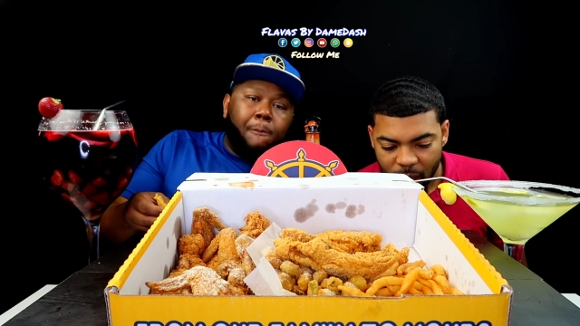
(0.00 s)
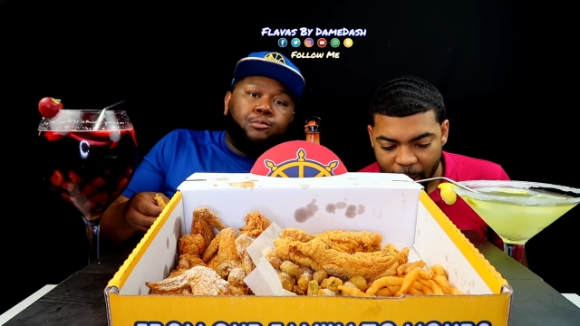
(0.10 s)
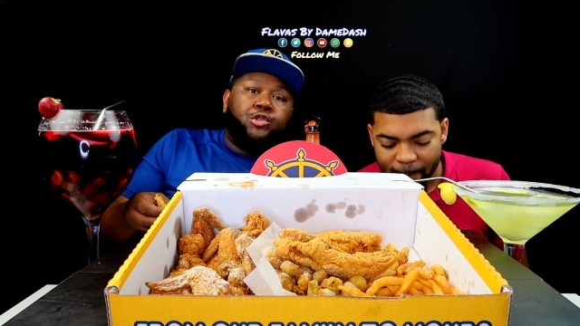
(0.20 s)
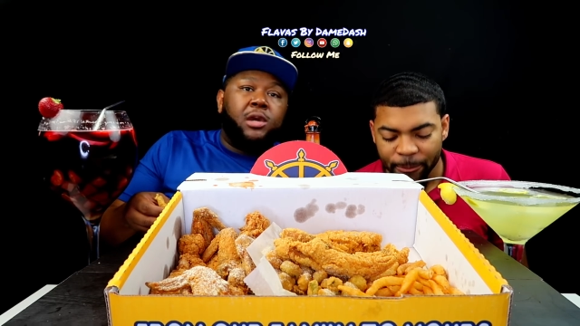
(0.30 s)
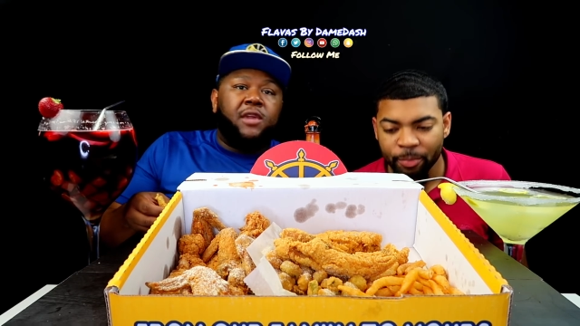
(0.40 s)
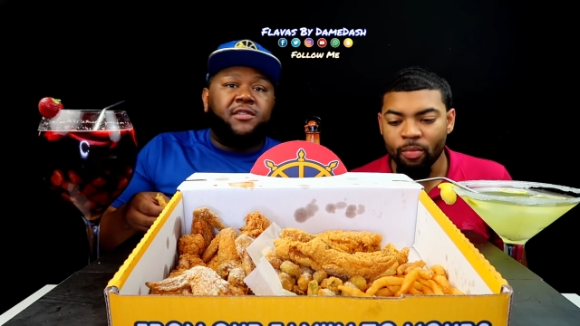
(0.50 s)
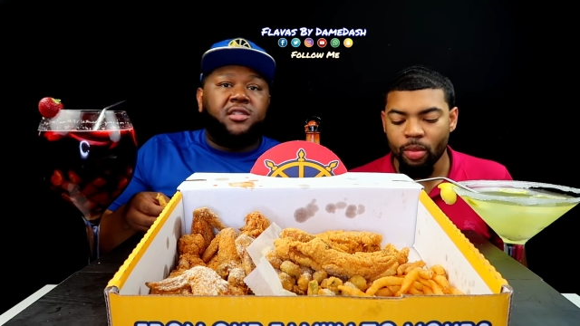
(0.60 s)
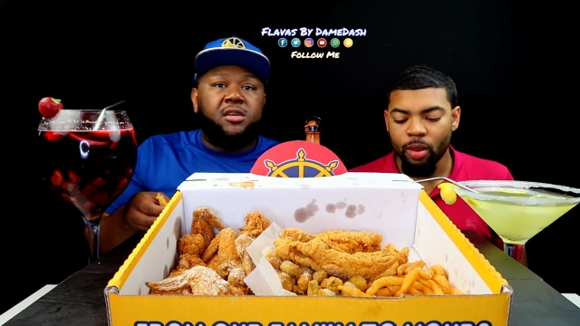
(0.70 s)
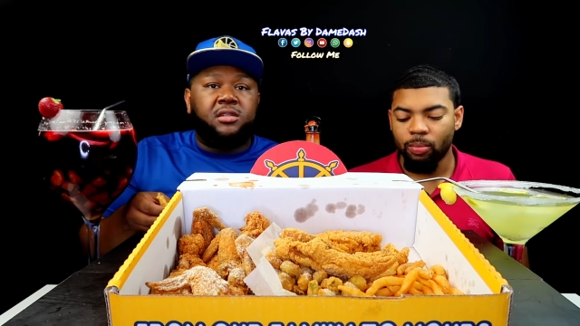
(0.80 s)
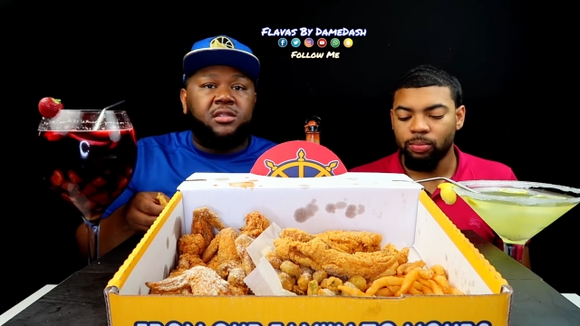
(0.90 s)
Speaker 1: You ready for
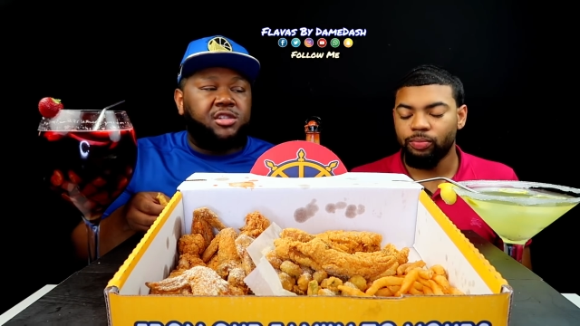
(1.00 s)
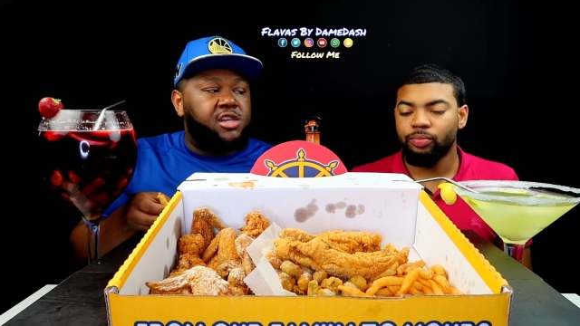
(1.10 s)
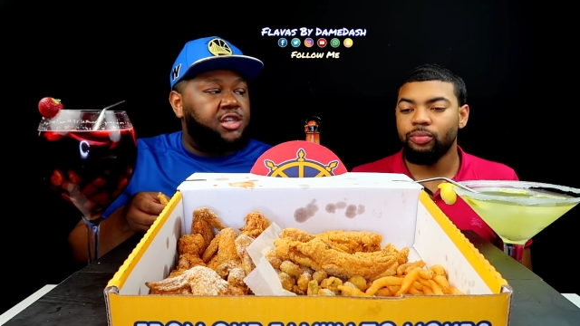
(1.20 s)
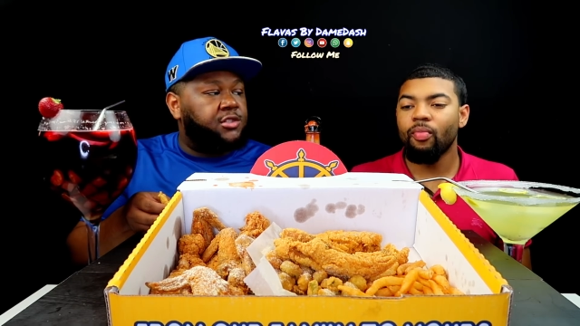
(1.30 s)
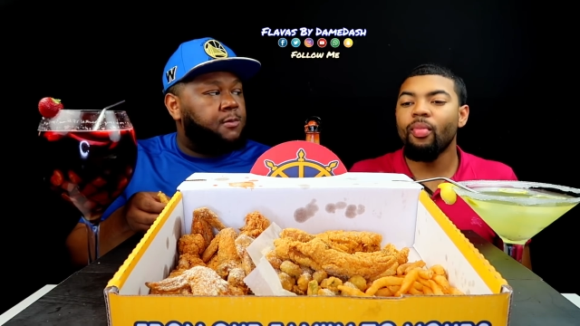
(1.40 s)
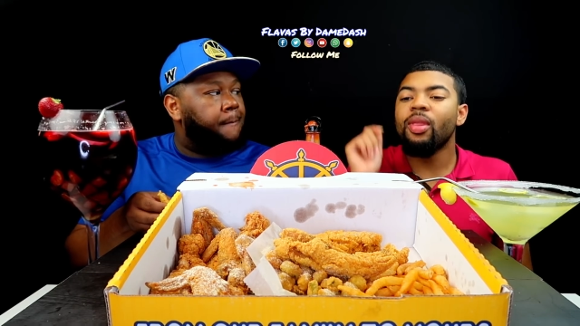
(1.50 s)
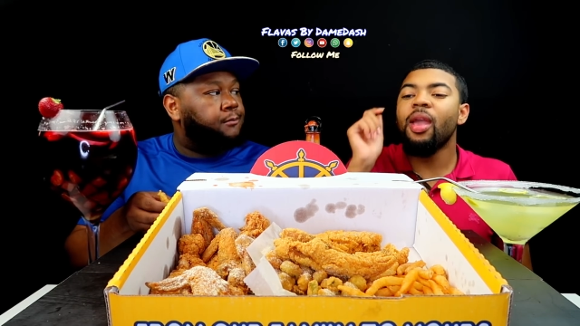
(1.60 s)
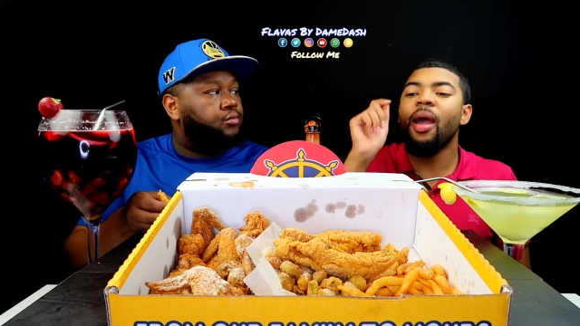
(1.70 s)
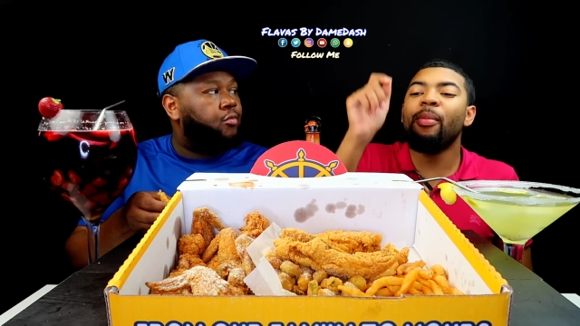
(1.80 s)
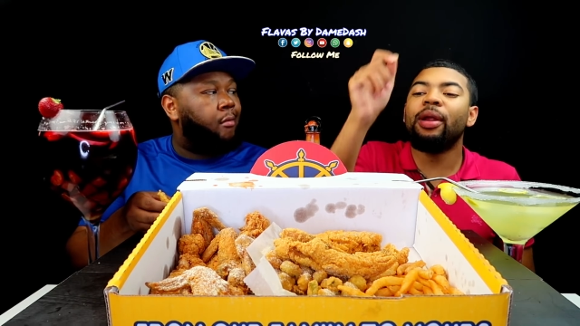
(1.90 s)
Song Association?
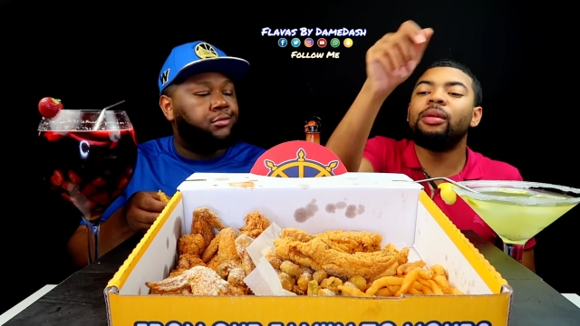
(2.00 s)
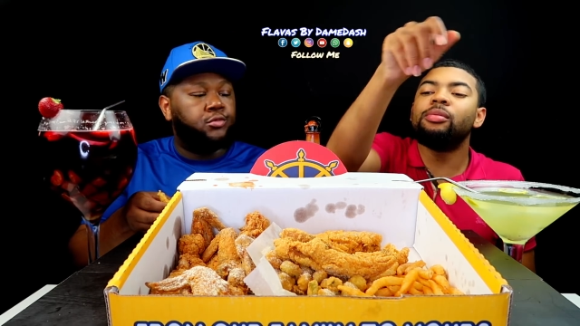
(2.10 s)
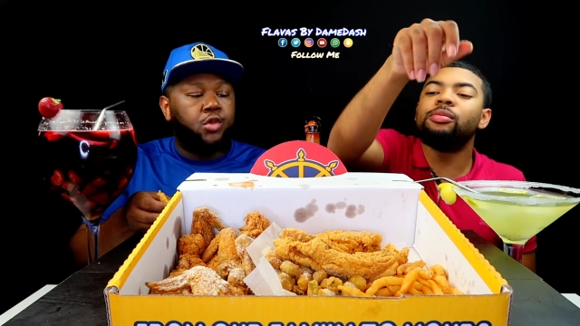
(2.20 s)
Yeah, I'm ready.